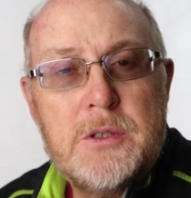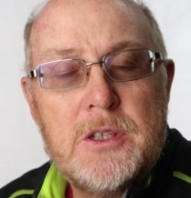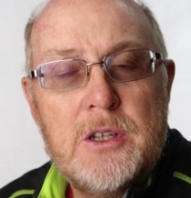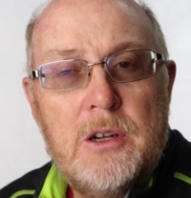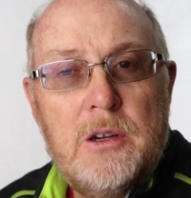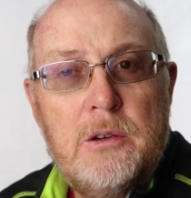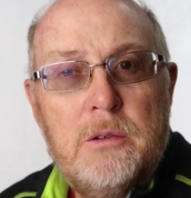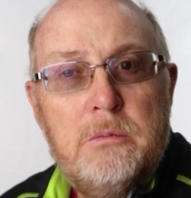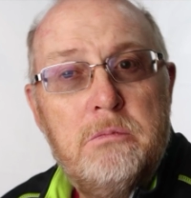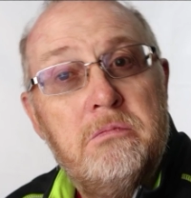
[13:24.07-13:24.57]

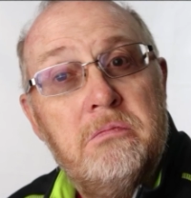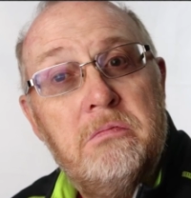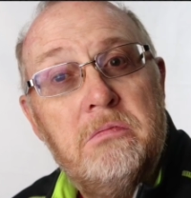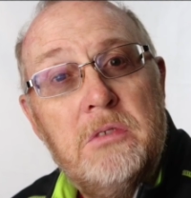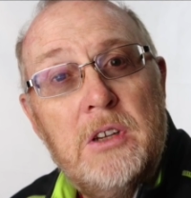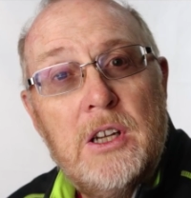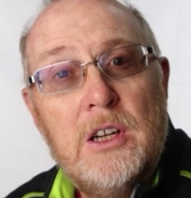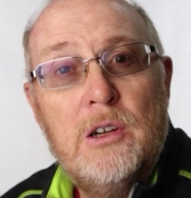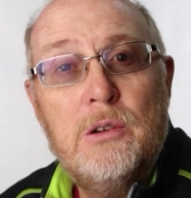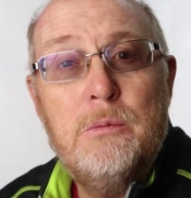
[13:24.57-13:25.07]
so
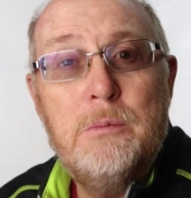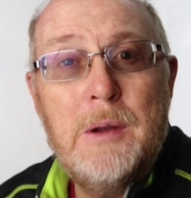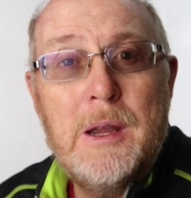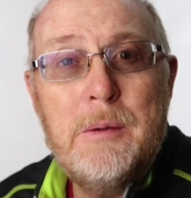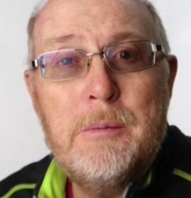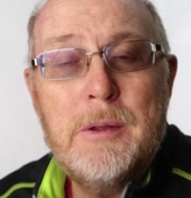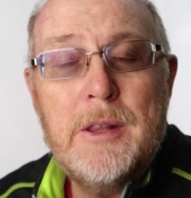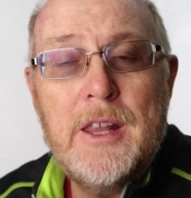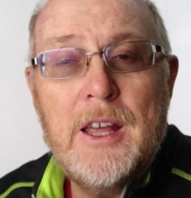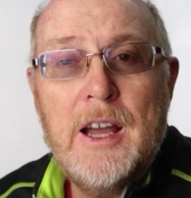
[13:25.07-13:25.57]
you know,
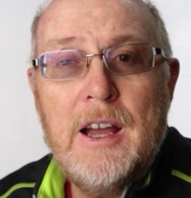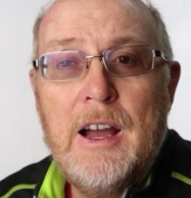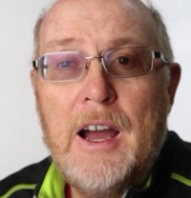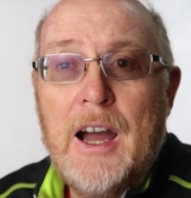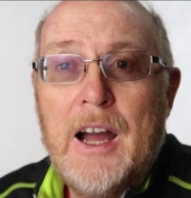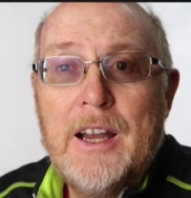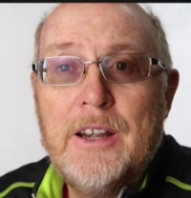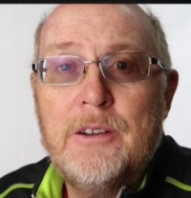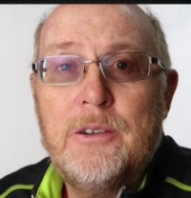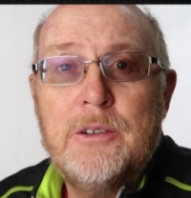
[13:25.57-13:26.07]
maybe that,
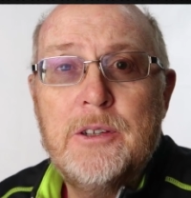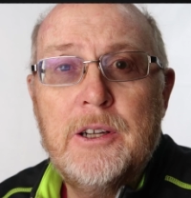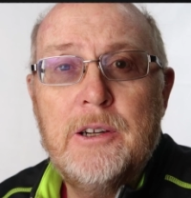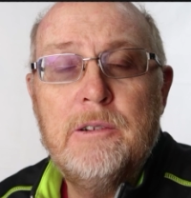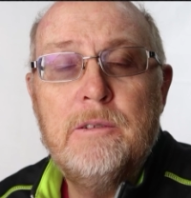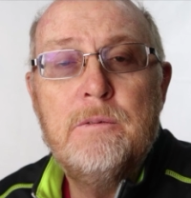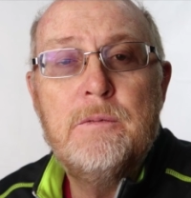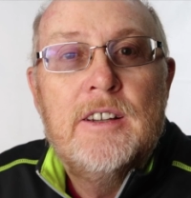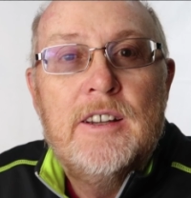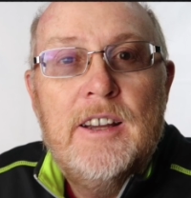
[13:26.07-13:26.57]
I don't
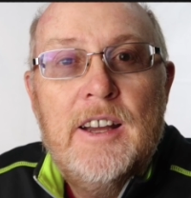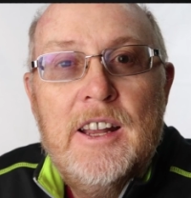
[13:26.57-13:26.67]
know.